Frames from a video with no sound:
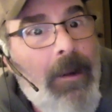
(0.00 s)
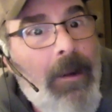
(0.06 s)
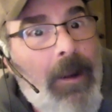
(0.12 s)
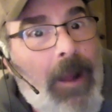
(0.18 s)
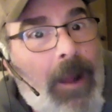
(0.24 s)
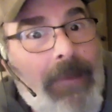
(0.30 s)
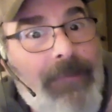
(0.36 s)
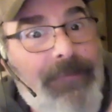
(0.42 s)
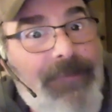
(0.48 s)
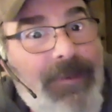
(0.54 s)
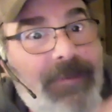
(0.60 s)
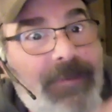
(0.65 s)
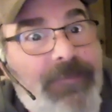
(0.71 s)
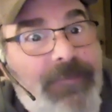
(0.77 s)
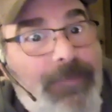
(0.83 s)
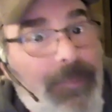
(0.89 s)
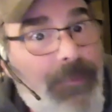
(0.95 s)
I could see it
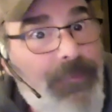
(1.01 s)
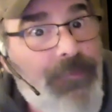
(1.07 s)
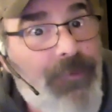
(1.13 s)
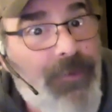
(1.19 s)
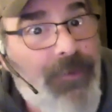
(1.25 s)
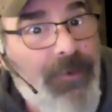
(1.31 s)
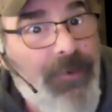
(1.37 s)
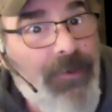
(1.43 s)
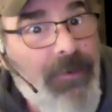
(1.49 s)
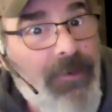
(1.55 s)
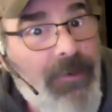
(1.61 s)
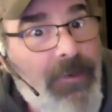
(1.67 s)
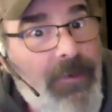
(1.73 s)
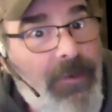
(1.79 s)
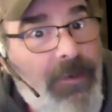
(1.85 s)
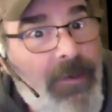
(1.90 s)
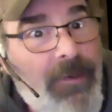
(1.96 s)
spiritually,
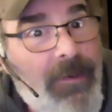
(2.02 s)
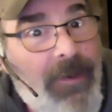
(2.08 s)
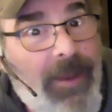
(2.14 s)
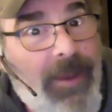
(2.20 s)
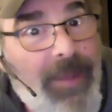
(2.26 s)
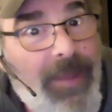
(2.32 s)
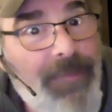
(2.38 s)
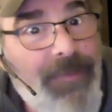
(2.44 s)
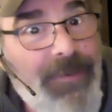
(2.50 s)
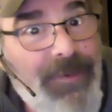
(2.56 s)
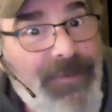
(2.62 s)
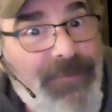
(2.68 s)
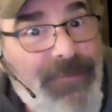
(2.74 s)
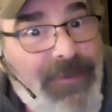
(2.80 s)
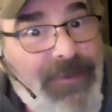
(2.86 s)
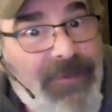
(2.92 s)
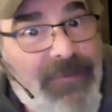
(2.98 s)
and the
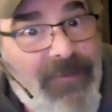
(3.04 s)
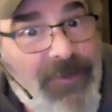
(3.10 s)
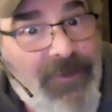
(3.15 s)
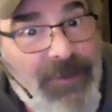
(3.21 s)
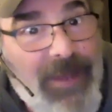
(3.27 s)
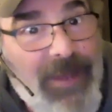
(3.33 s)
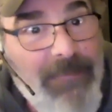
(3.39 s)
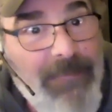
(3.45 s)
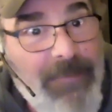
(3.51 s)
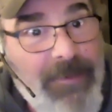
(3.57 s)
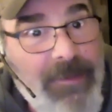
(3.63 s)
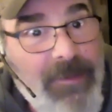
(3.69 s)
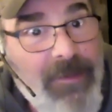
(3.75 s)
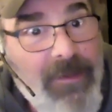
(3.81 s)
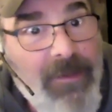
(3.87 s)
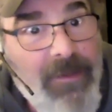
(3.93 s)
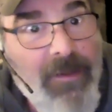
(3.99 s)
ET's looking at me
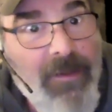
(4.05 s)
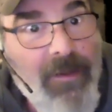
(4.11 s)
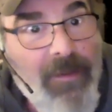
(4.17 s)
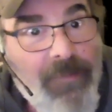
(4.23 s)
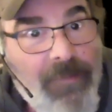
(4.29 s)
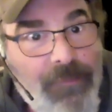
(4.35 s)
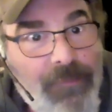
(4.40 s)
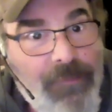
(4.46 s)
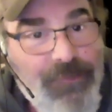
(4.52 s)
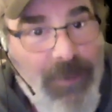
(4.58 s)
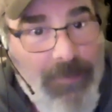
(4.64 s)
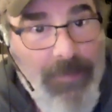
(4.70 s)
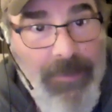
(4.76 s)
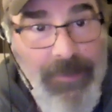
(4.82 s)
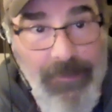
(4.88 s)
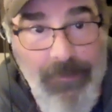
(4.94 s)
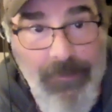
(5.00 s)
through the ship,
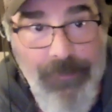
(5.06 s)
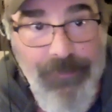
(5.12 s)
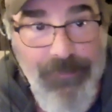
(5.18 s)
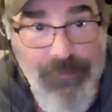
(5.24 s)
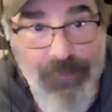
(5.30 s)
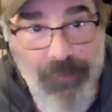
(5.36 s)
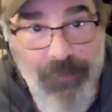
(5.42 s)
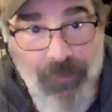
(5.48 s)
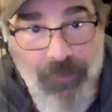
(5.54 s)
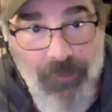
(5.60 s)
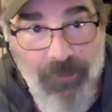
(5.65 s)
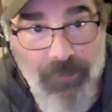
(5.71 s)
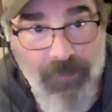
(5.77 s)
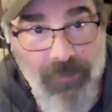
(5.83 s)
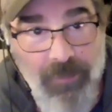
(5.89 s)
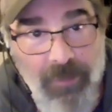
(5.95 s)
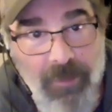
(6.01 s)
and it was a
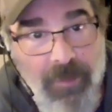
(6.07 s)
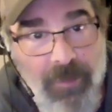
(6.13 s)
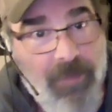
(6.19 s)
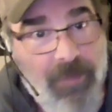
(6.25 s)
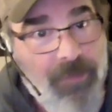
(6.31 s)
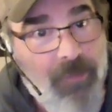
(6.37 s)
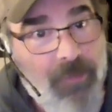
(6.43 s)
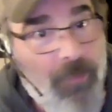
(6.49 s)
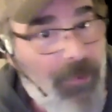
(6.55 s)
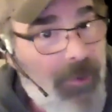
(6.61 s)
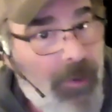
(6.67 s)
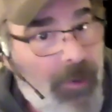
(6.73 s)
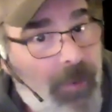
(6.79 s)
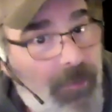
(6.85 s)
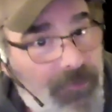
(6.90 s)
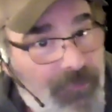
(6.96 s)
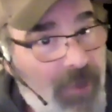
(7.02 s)
girl, the one I
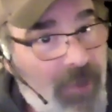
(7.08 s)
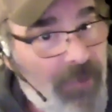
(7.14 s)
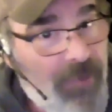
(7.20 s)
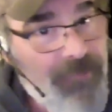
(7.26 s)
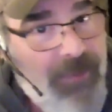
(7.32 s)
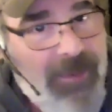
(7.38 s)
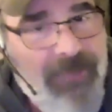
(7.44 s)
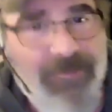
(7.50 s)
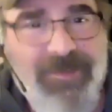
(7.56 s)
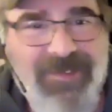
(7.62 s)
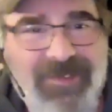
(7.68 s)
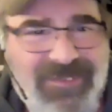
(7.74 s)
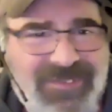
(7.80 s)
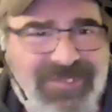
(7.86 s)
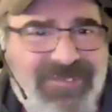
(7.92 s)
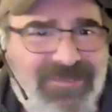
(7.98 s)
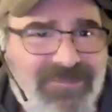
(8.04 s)
always contact.
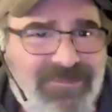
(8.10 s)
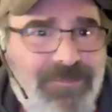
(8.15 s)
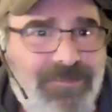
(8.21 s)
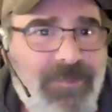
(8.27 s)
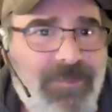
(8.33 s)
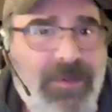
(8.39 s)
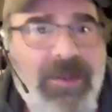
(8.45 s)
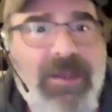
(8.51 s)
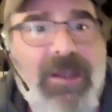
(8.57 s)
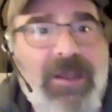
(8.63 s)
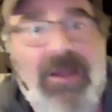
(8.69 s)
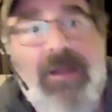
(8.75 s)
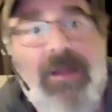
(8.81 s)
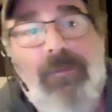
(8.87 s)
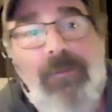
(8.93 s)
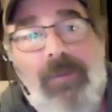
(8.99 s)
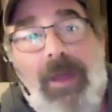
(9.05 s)
Because
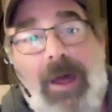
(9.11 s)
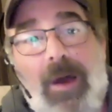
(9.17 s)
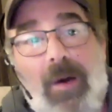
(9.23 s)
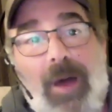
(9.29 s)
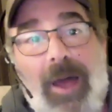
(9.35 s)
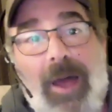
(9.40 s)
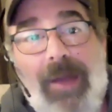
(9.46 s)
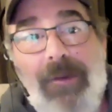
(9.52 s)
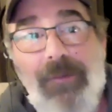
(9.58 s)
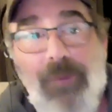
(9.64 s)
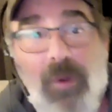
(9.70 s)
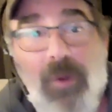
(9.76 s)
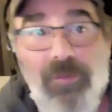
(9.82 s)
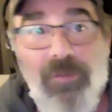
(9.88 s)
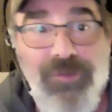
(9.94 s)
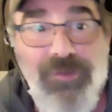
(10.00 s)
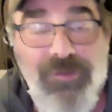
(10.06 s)
now I don't
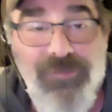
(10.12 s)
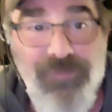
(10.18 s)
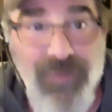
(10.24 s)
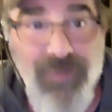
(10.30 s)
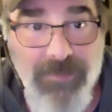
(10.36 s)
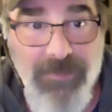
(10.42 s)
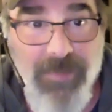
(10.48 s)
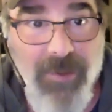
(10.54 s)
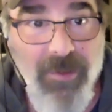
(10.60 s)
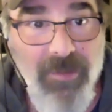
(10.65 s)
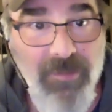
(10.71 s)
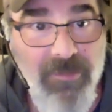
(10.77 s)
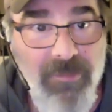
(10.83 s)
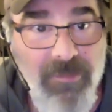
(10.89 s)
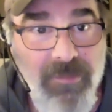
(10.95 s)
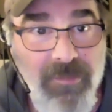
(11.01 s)
know if she's female.